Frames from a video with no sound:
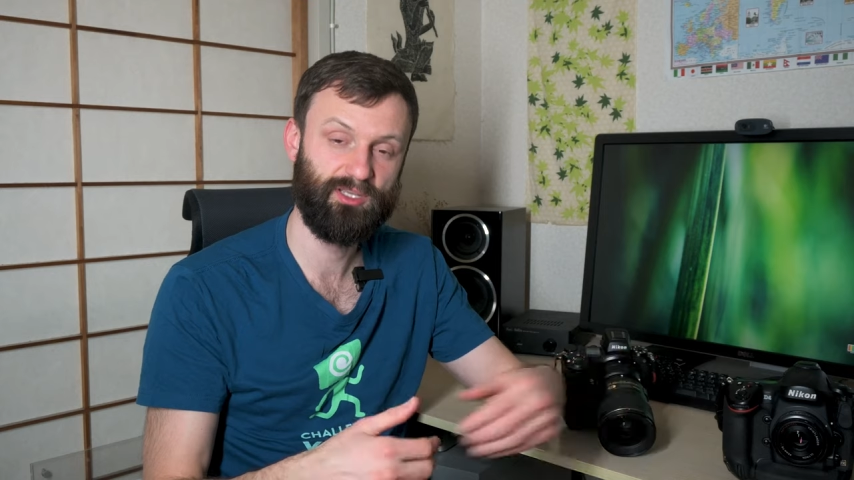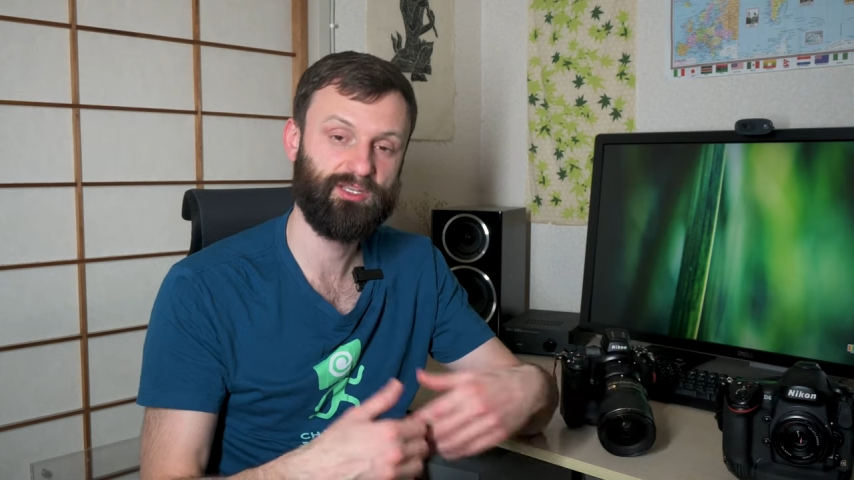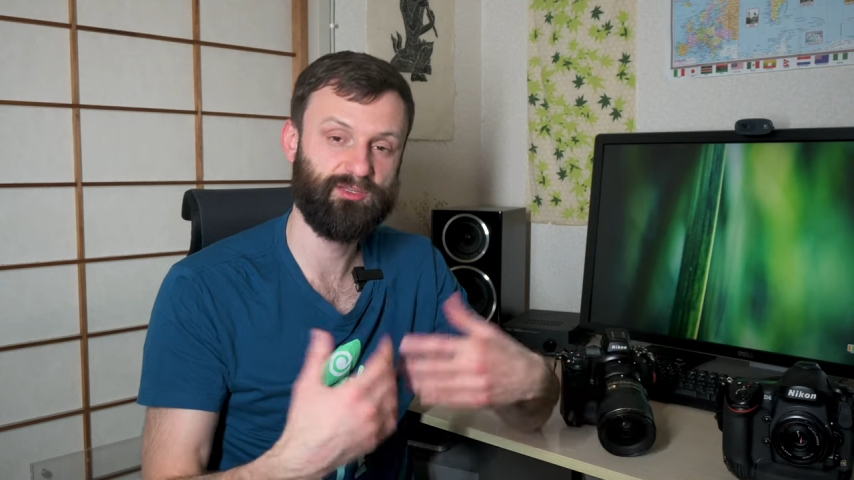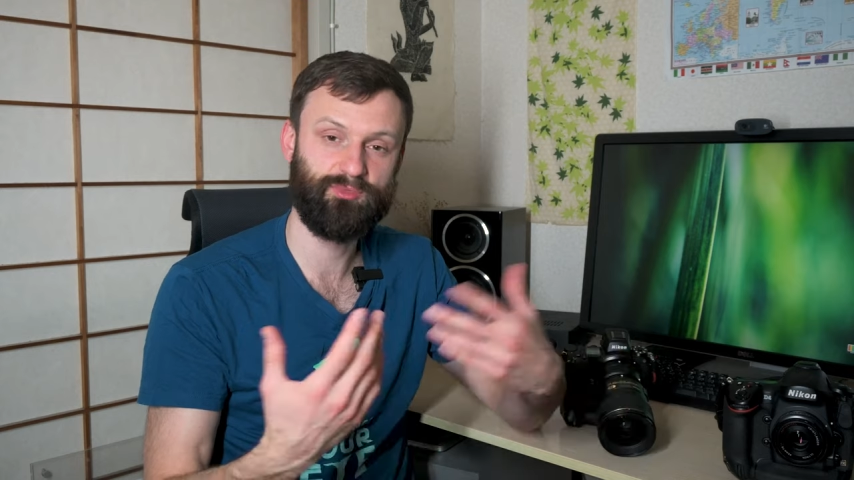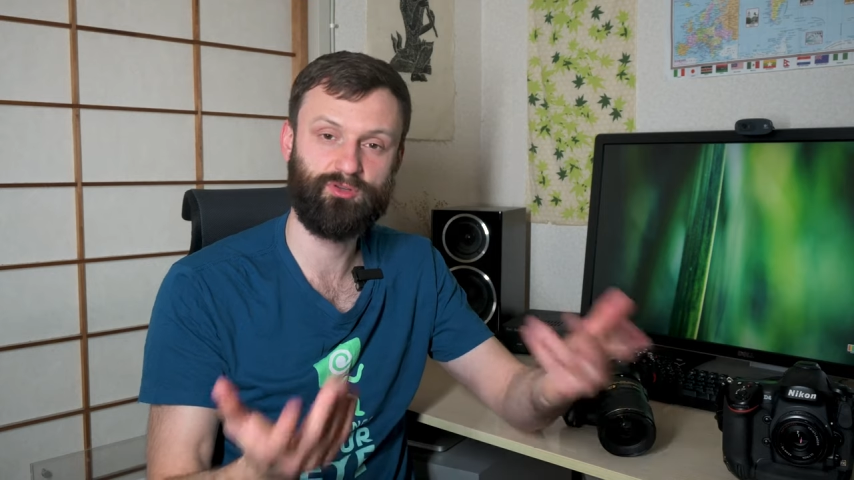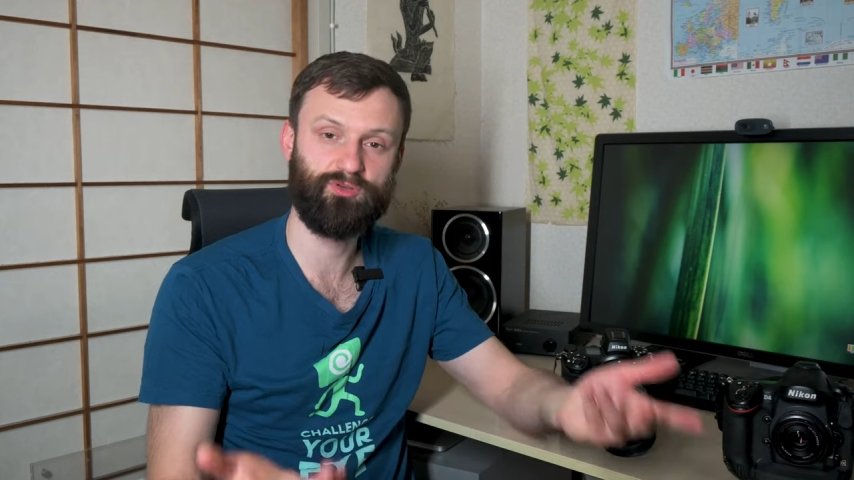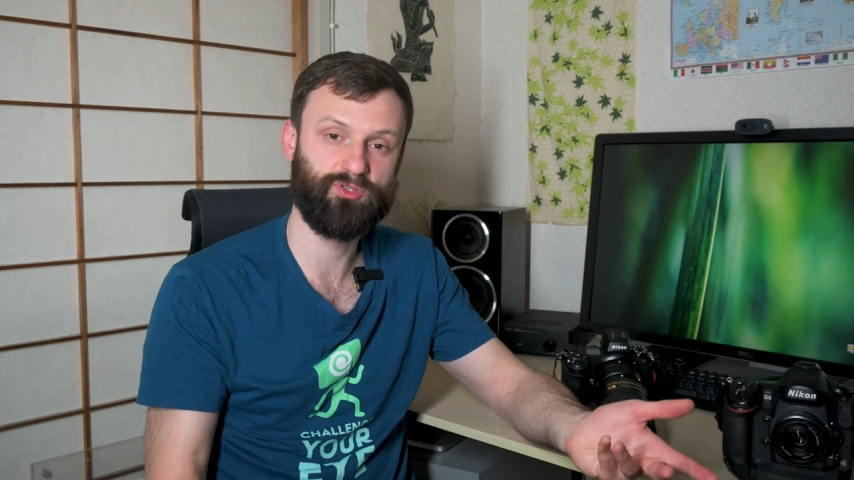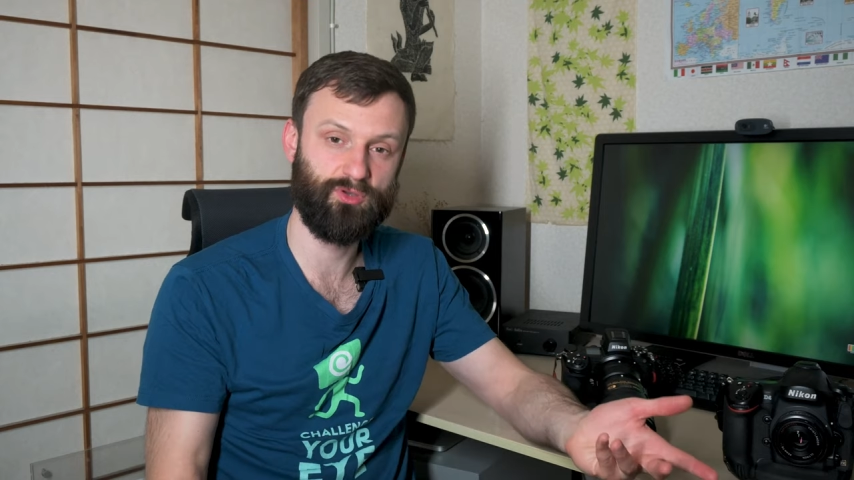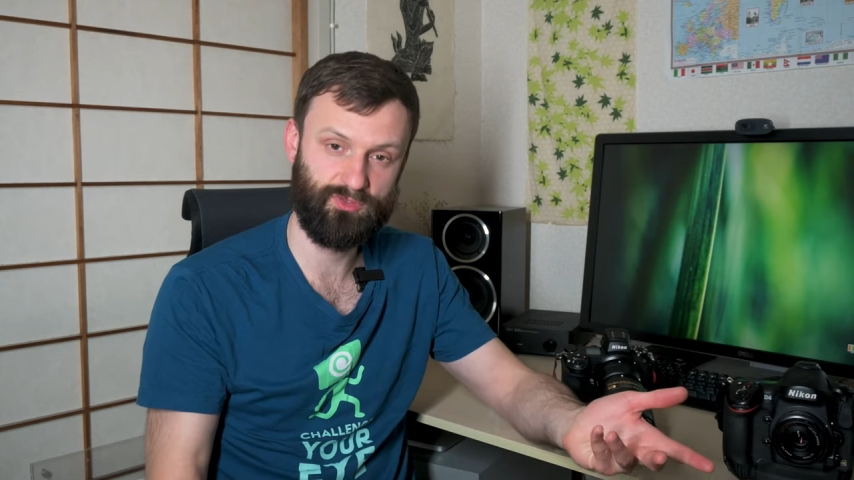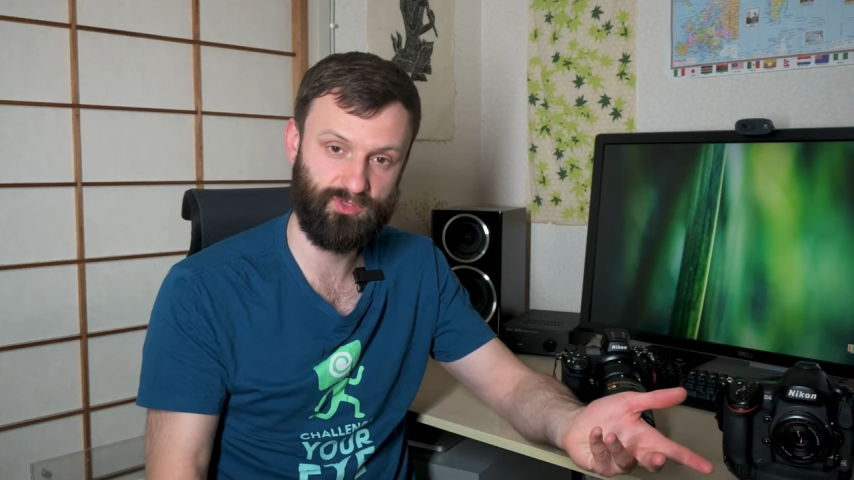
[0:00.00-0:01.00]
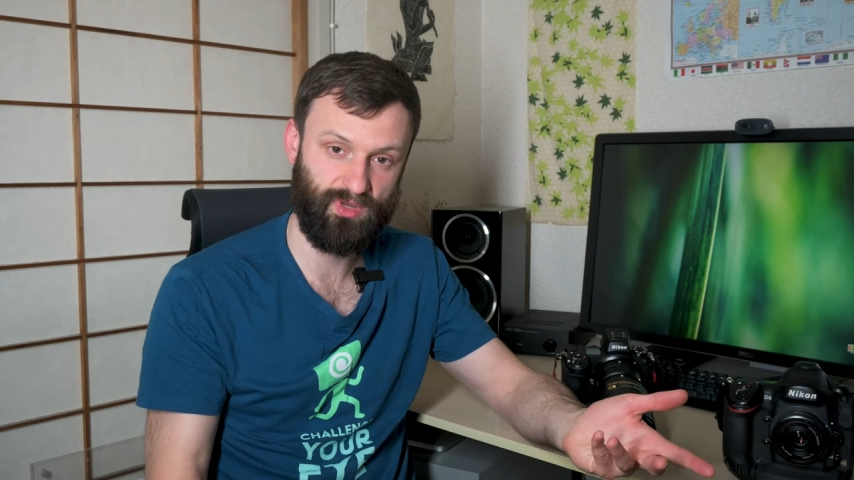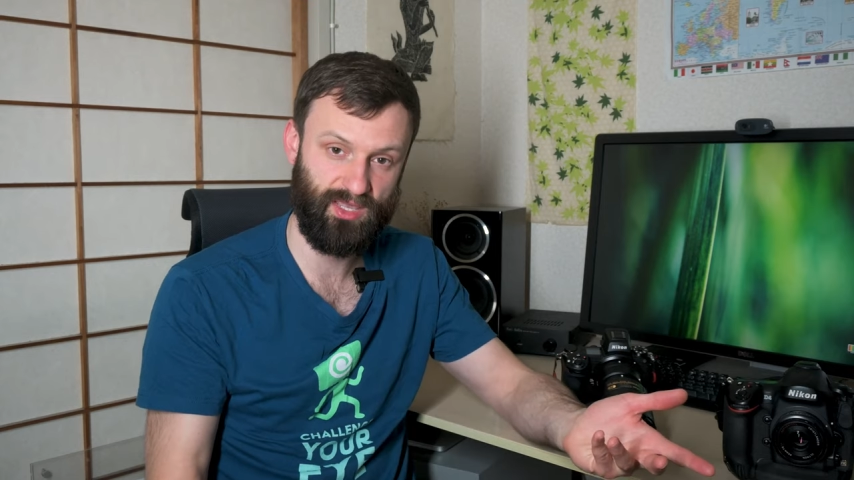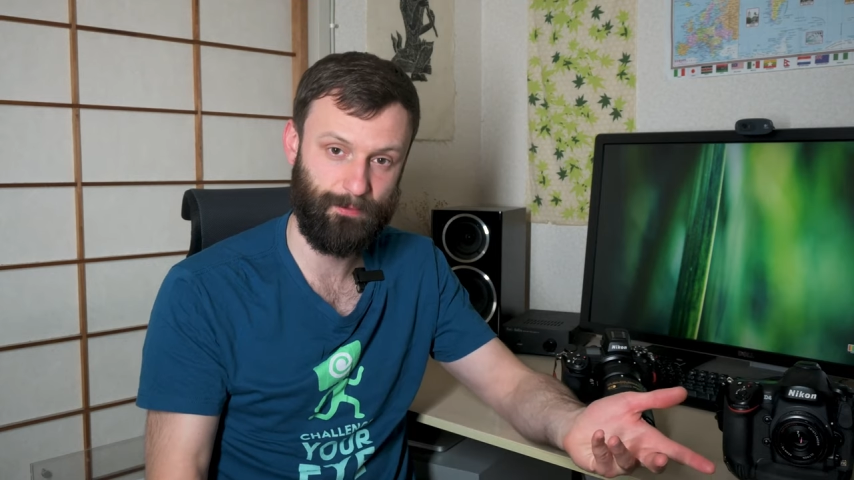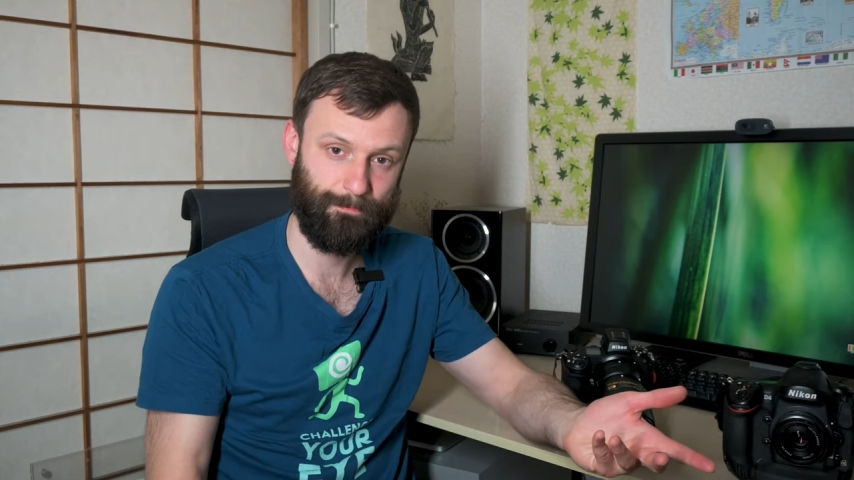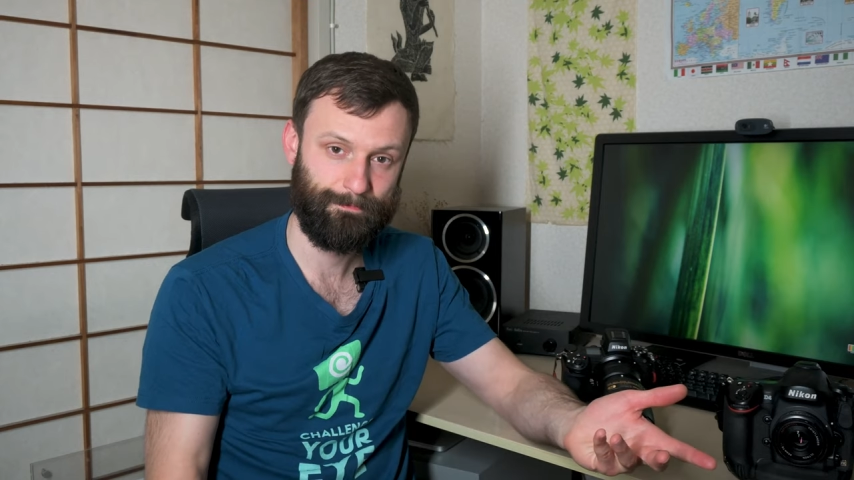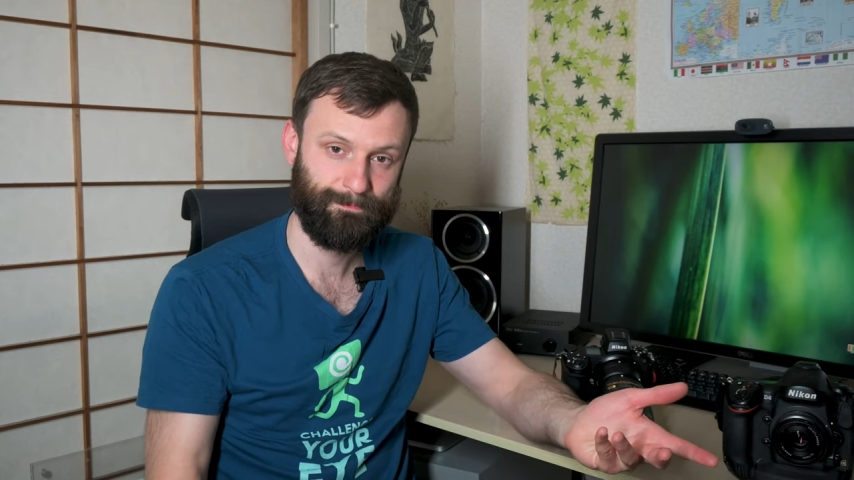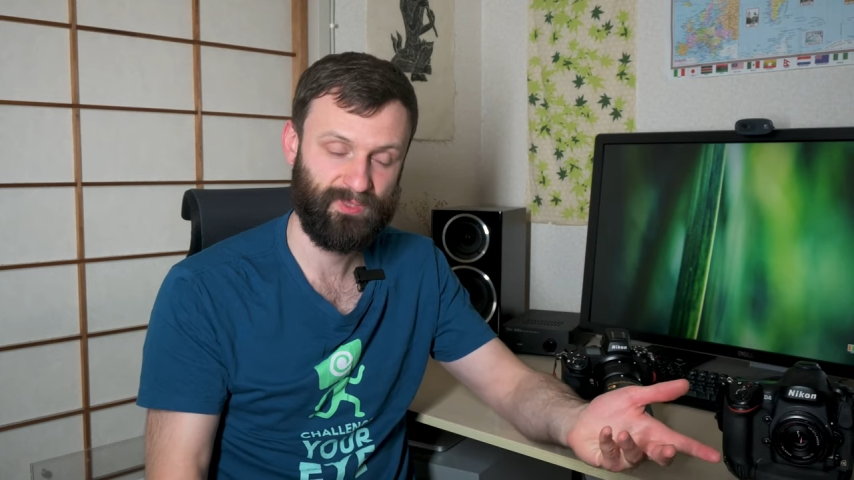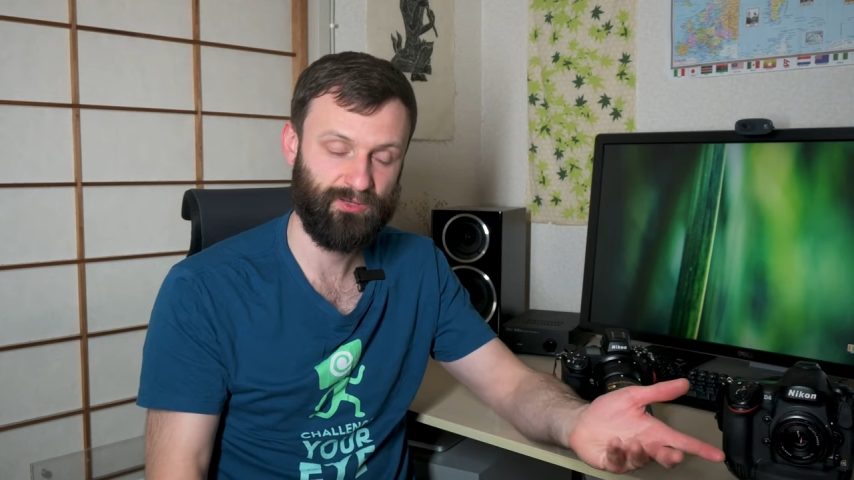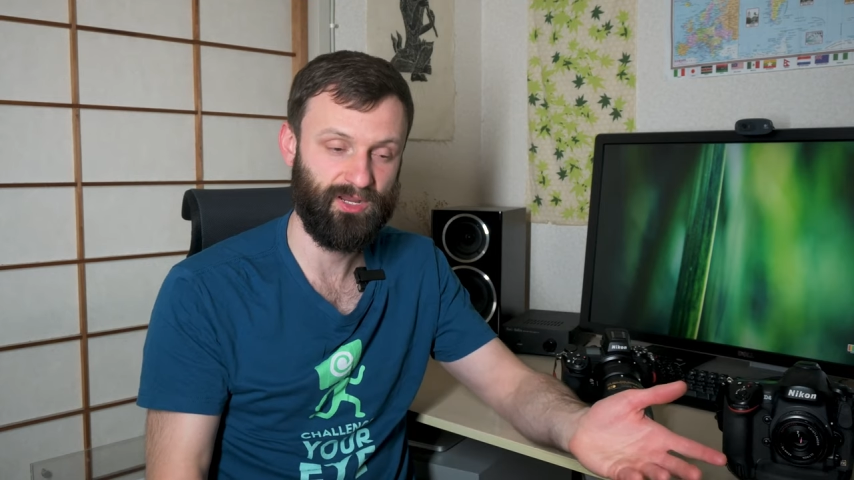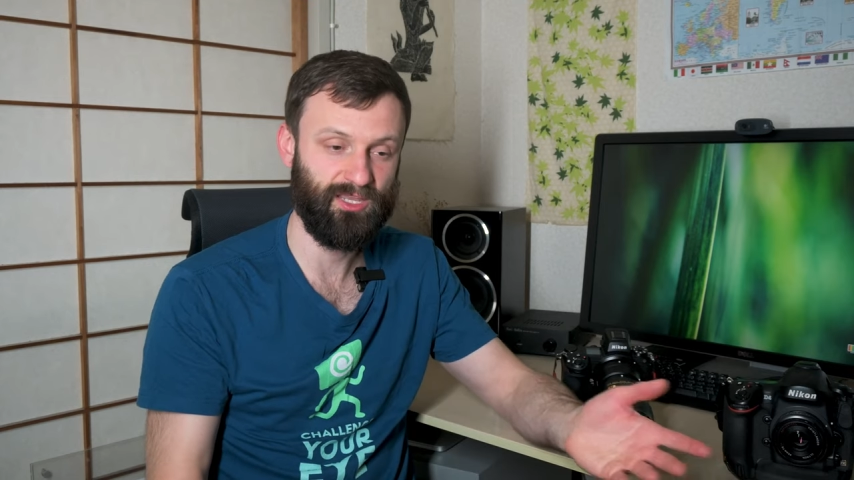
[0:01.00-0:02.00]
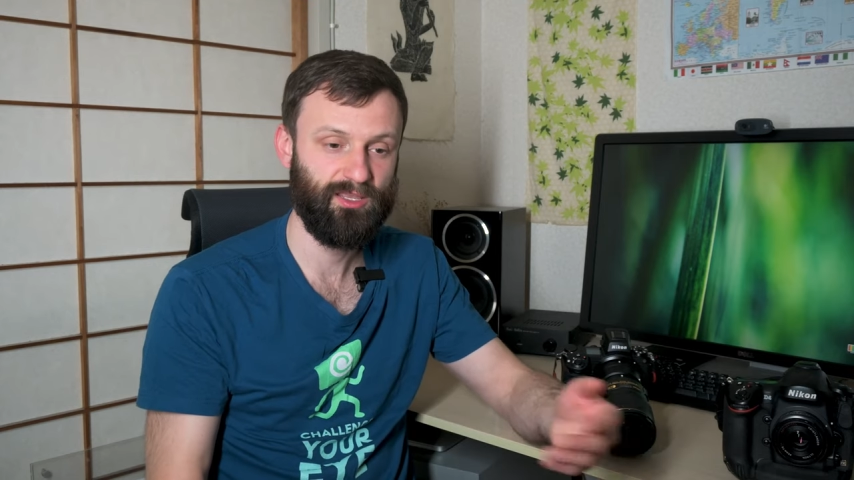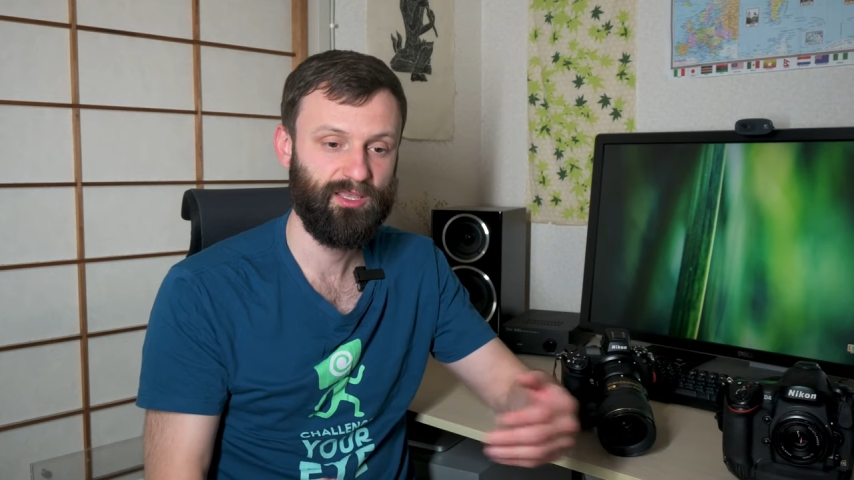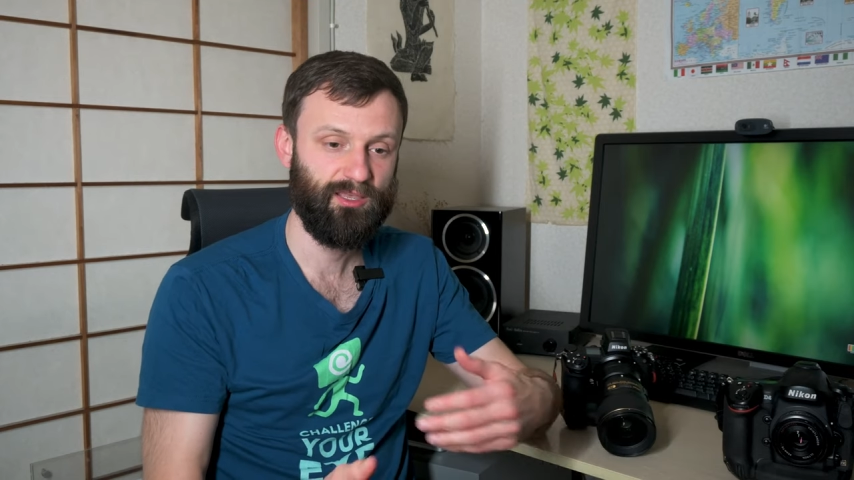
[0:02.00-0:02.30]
some of the noise goes away, right?